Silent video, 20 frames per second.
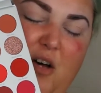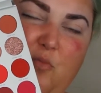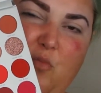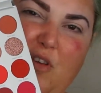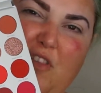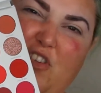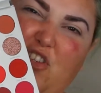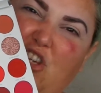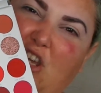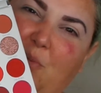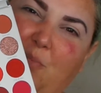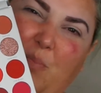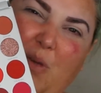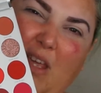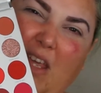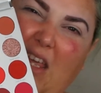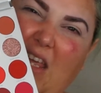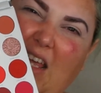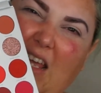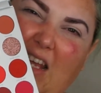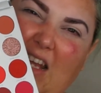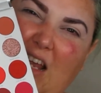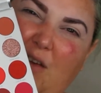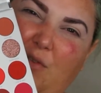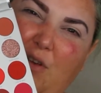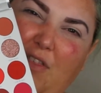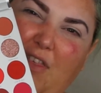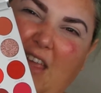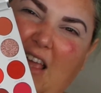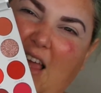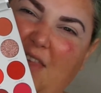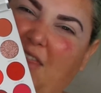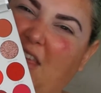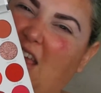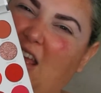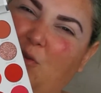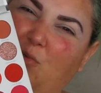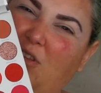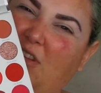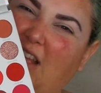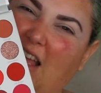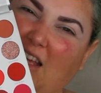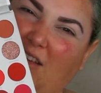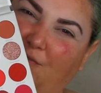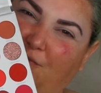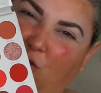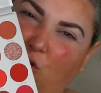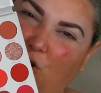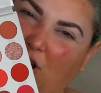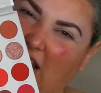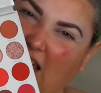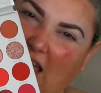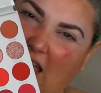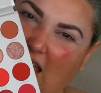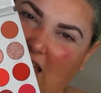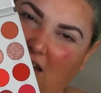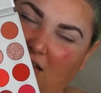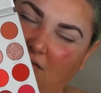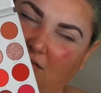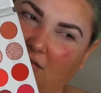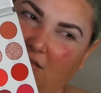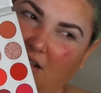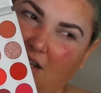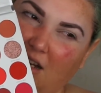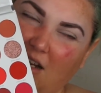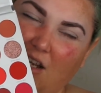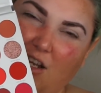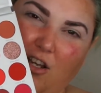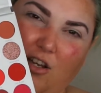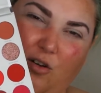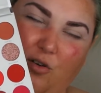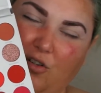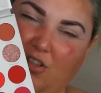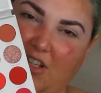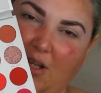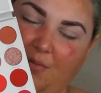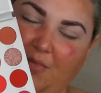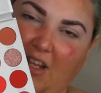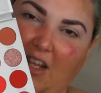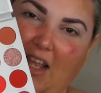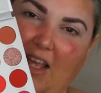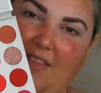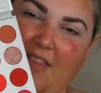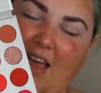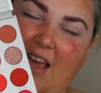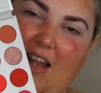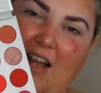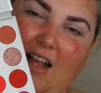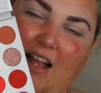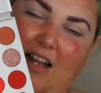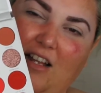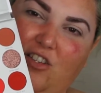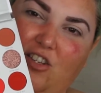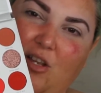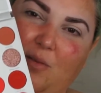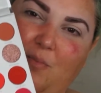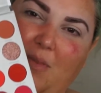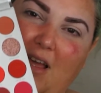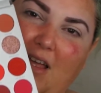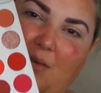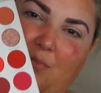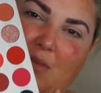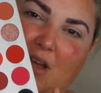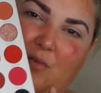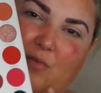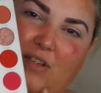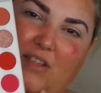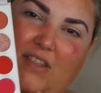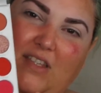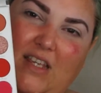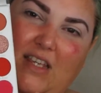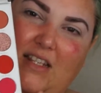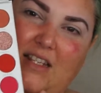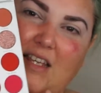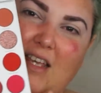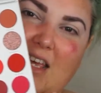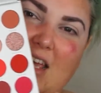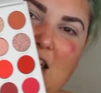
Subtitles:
With shipping and everything, I think it was like $48 or something like that. I gotta check my receipt.